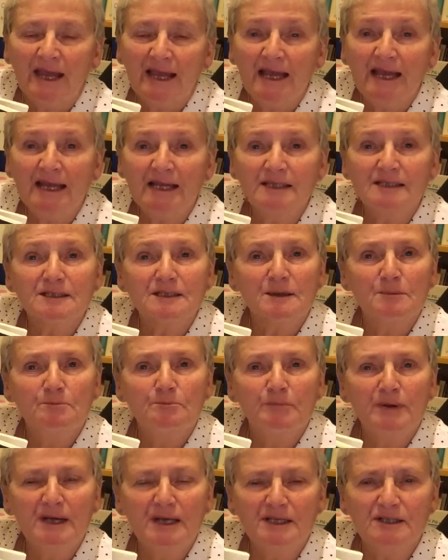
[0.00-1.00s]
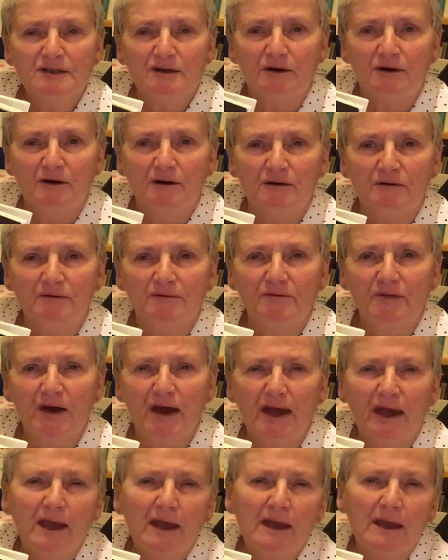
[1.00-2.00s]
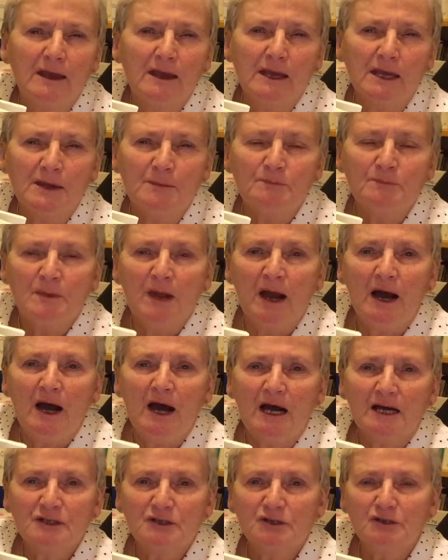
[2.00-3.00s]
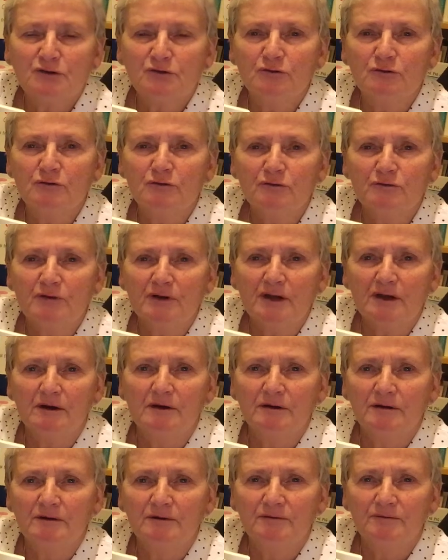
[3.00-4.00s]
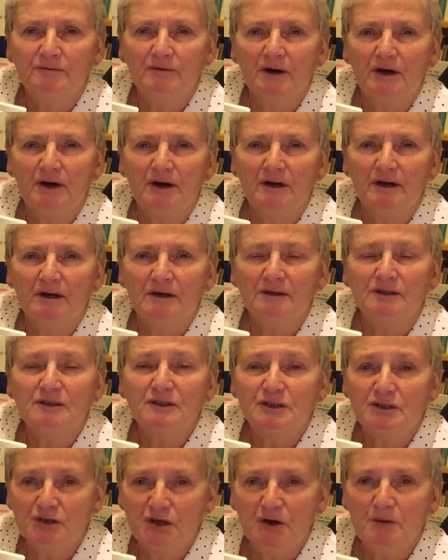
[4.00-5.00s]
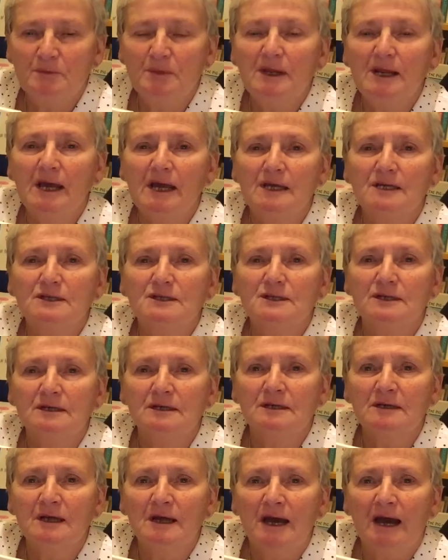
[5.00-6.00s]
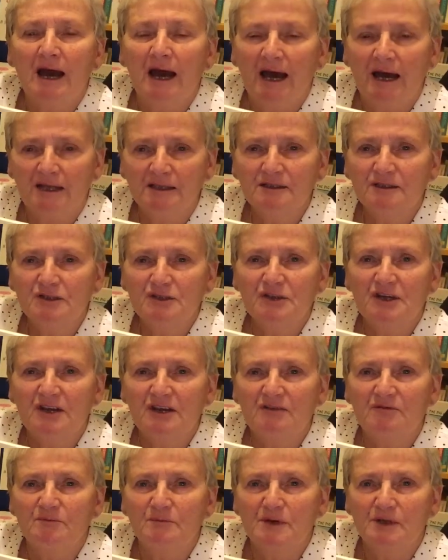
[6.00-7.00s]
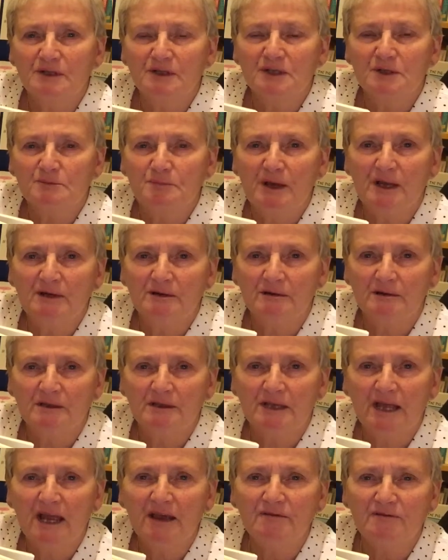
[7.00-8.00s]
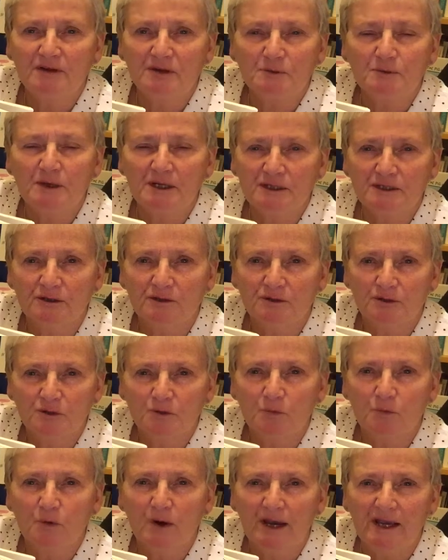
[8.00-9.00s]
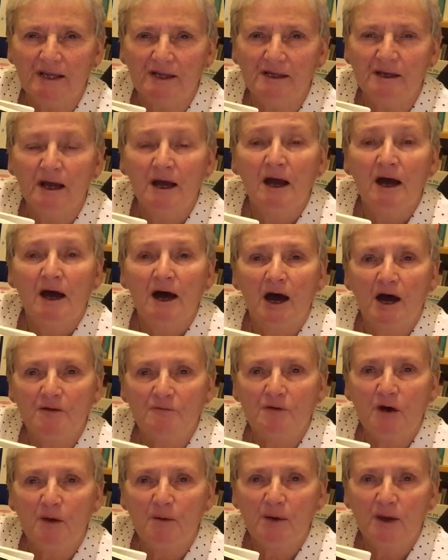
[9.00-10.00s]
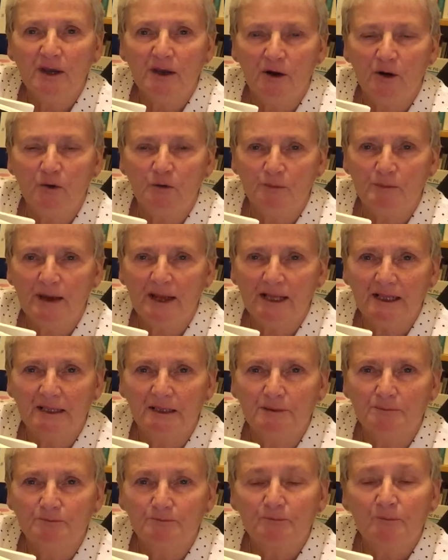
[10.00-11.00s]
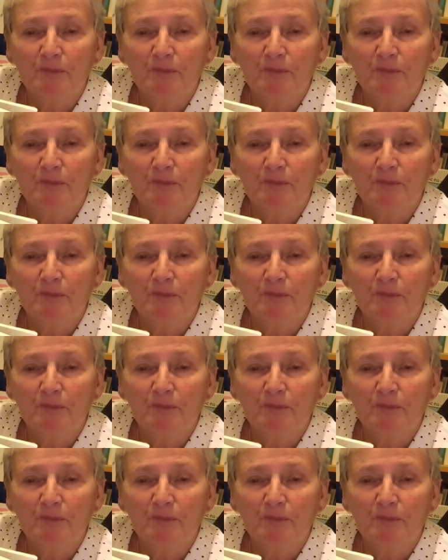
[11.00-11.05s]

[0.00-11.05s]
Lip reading: It's a bit of a story of determination and achievement as Ben Hunt Davis went on to win a rowing gold medal.